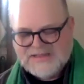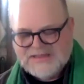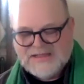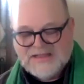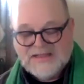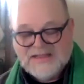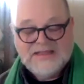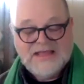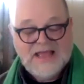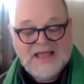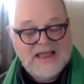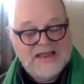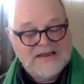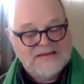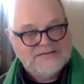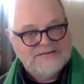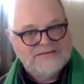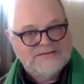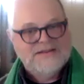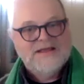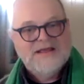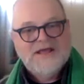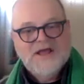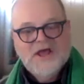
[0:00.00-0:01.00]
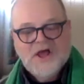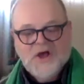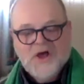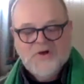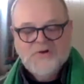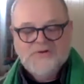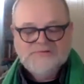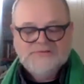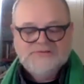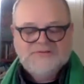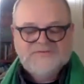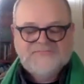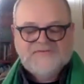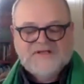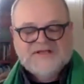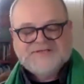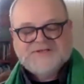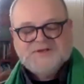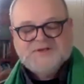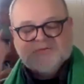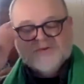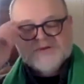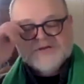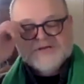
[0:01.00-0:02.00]
Then old
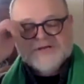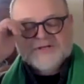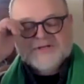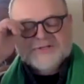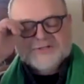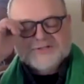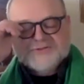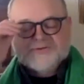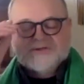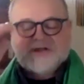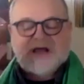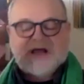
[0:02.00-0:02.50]
Fezziwig stood